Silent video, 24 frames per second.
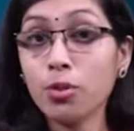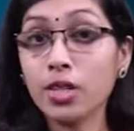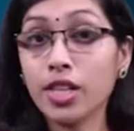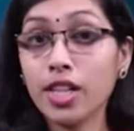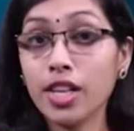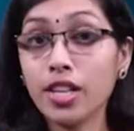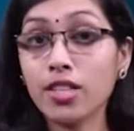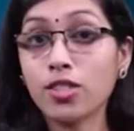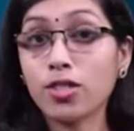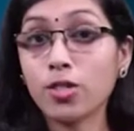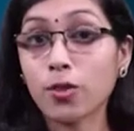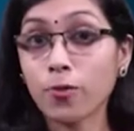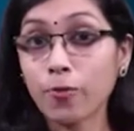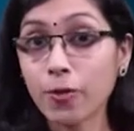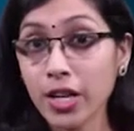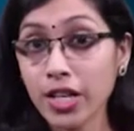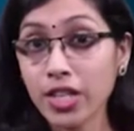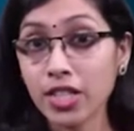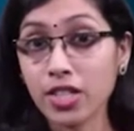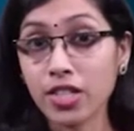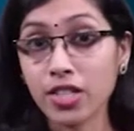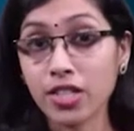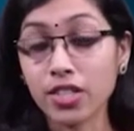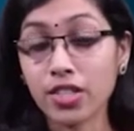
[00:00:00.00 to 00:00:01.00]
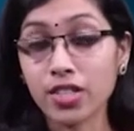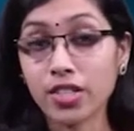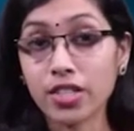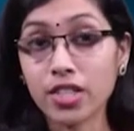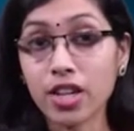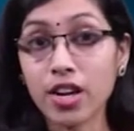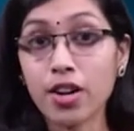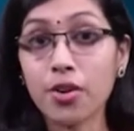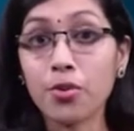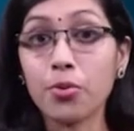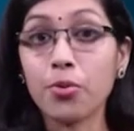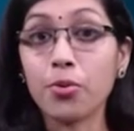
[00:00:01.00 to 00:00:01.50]
these offenders
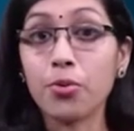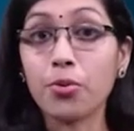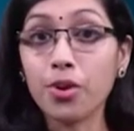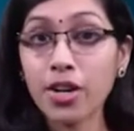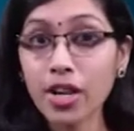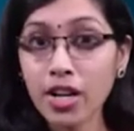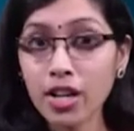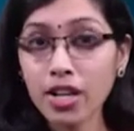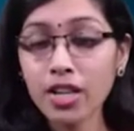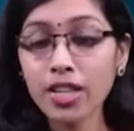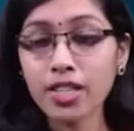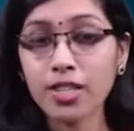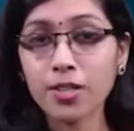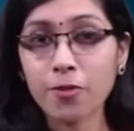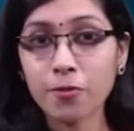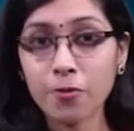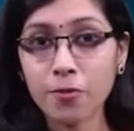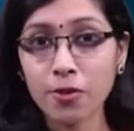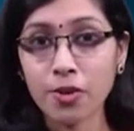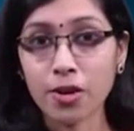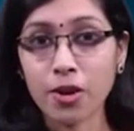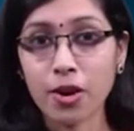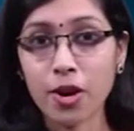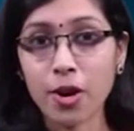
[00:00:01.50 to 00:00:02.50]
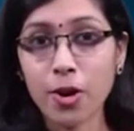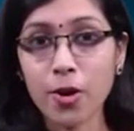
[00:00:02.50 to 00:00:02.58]
really differ